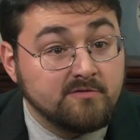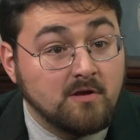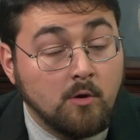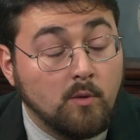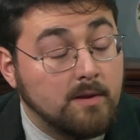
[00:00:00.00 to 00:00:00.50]

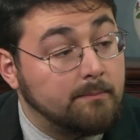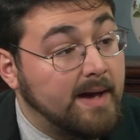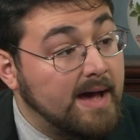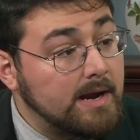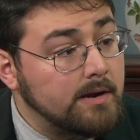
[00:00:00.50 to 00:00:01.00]
go way
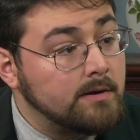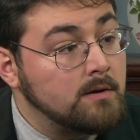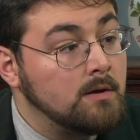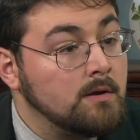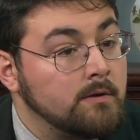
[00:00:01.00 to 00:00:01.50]
back.
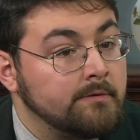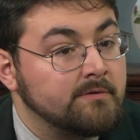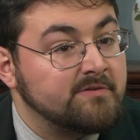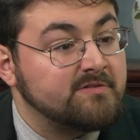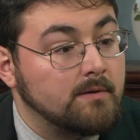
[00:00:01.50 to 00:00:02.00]

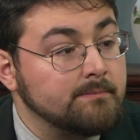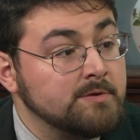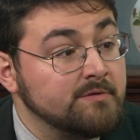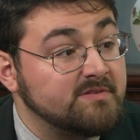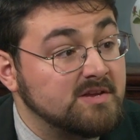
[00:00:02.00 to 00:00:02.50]
Some
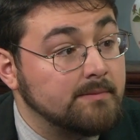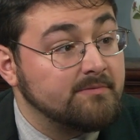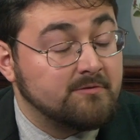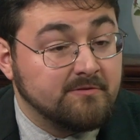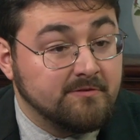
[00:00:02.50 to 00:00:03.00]

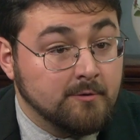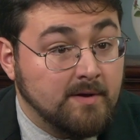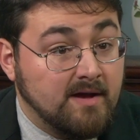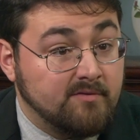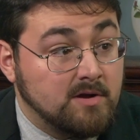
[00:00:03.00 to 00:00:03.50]
museums do
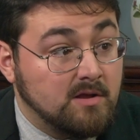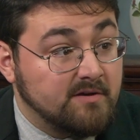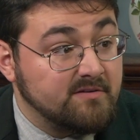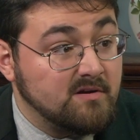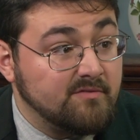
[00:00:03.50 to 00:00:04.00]
have a
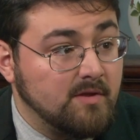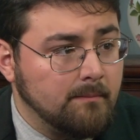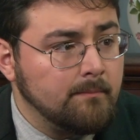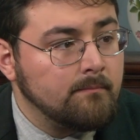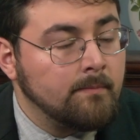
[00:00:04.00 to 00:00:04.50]
collection of
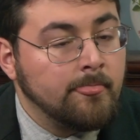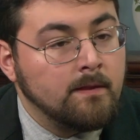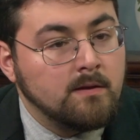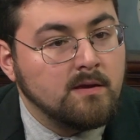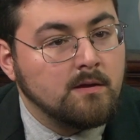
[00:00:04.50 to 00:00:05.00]
them.
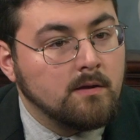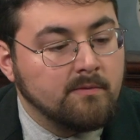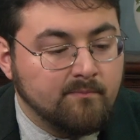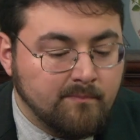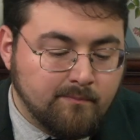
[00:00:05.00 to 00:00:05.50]

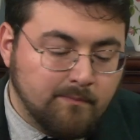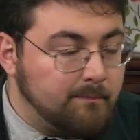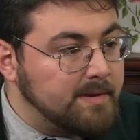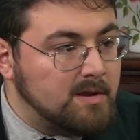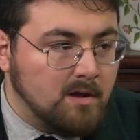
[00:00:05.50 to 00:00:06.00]

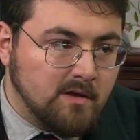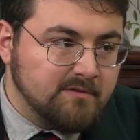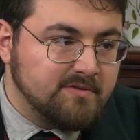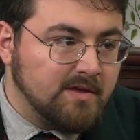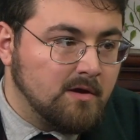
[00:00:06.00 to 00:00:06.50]

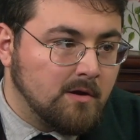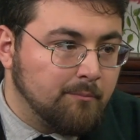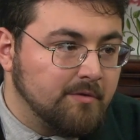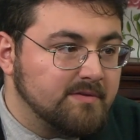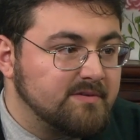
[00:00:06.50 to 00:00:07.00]
Because they are
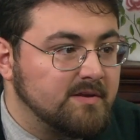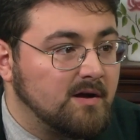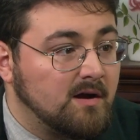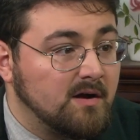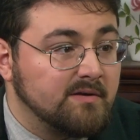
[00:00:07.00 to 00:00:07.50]
printed
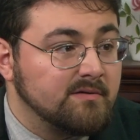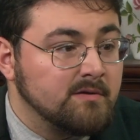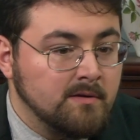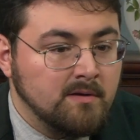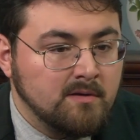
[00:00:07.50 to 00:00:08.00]
on
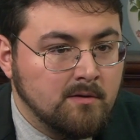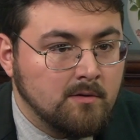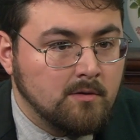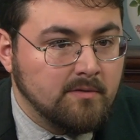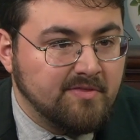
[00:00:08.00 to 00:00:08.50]

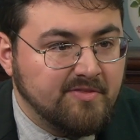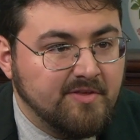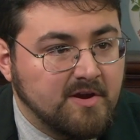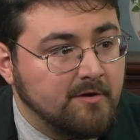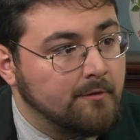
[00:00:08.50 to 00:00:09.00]

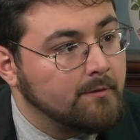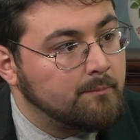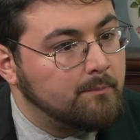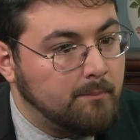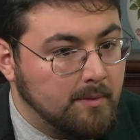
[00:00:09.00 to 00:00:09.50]
thicker
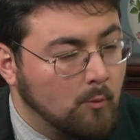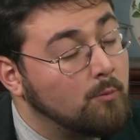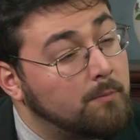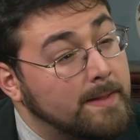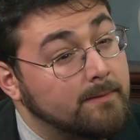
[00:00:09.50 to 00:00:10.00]

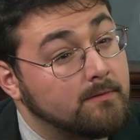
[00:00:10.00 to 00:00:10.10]
but